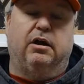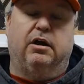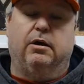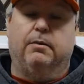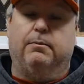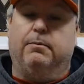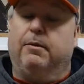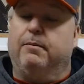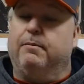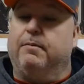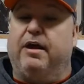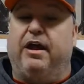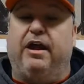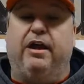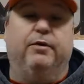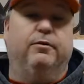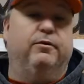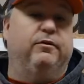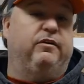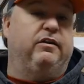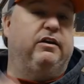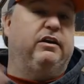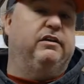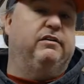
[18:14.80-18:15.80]
But man, it
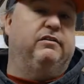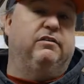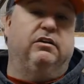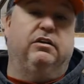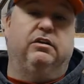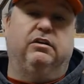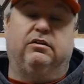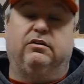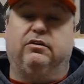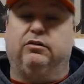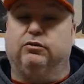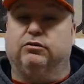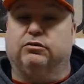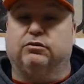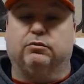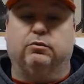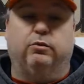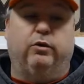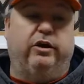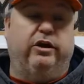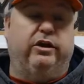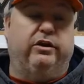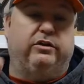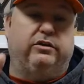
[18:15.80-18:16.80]
was easy to
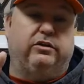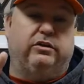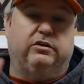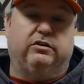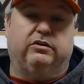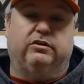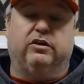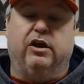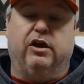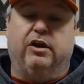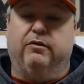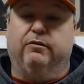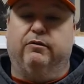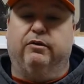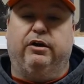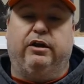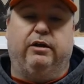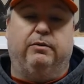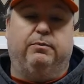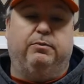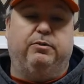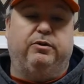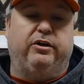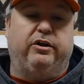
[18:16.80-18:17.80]
switch, so I really
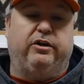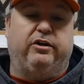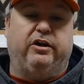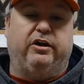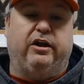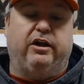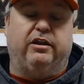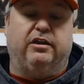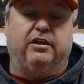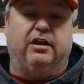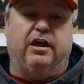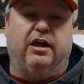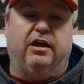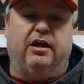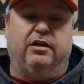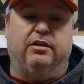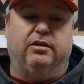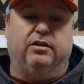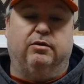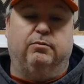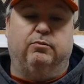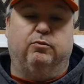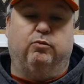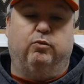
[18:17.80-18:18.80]
appreciate
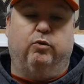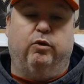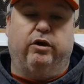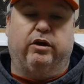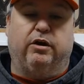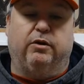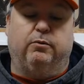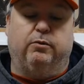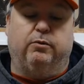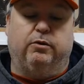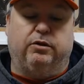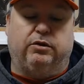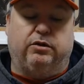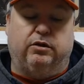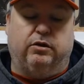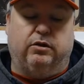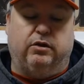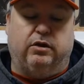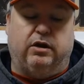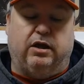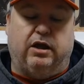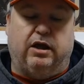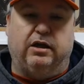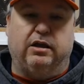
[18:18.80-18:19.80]
them working with you
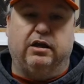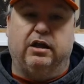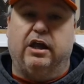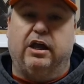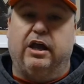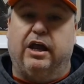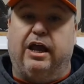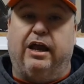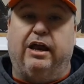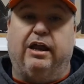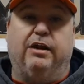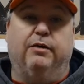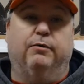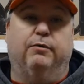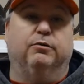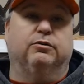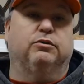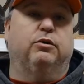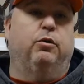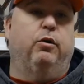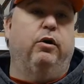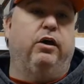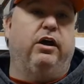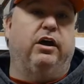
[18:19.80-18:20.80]
on that. And it was
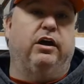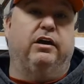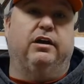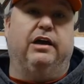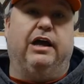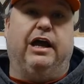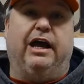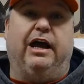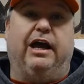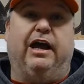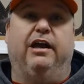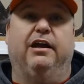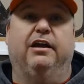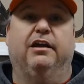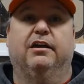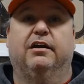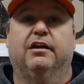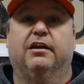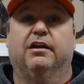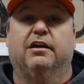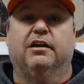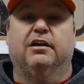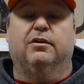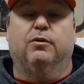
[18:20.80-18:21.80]
quick. I
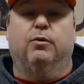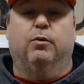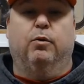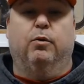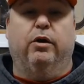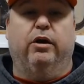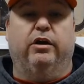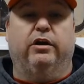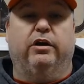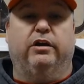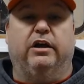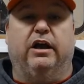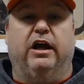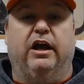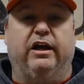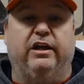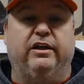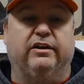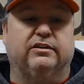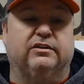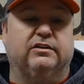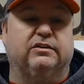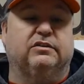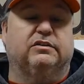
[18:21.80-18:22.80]
work
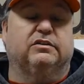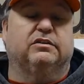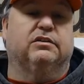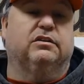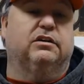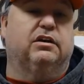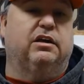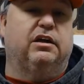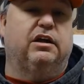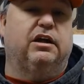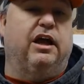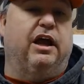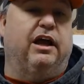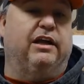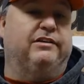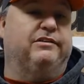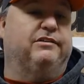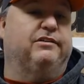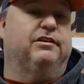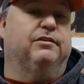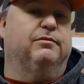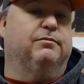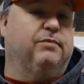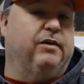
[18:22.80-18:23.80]
nights. I
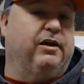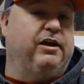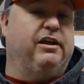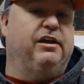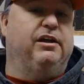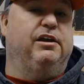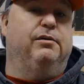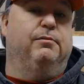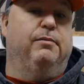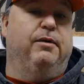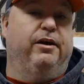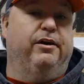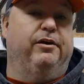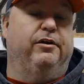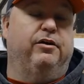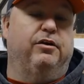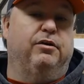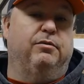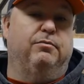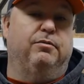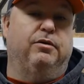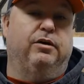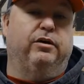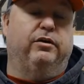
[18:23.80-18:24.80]
sent my email in the
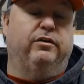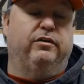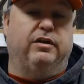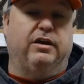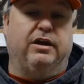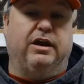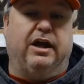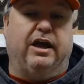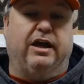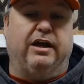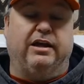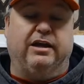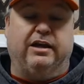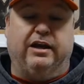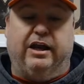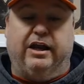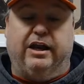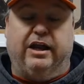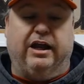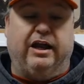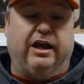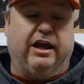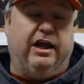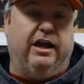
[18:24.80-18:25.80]
middle of the night, and
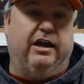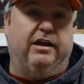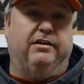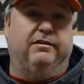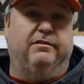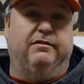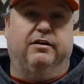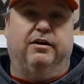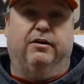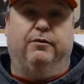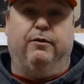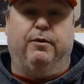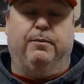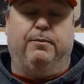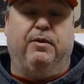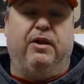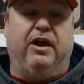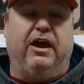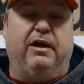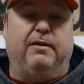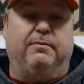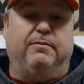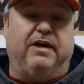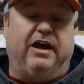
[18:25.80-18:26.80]
I got a
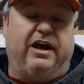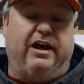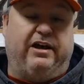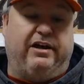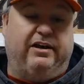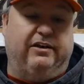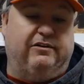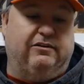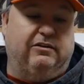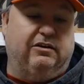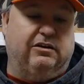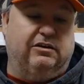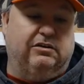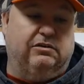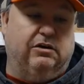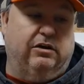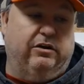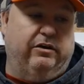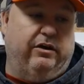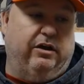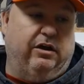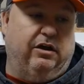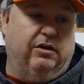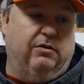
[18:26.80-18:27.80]
reply back at
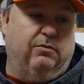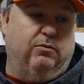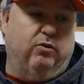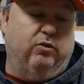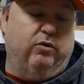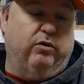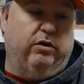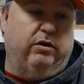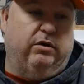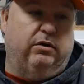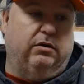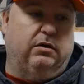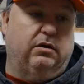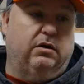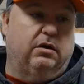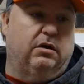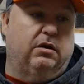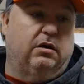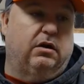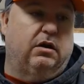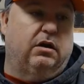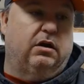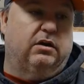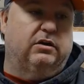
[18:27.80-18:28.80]
6:30 in the morning.
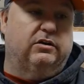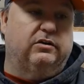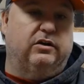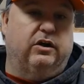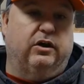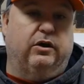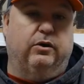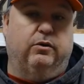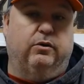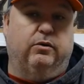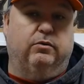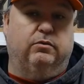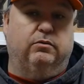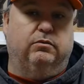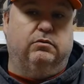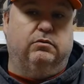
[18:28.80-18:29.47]
So,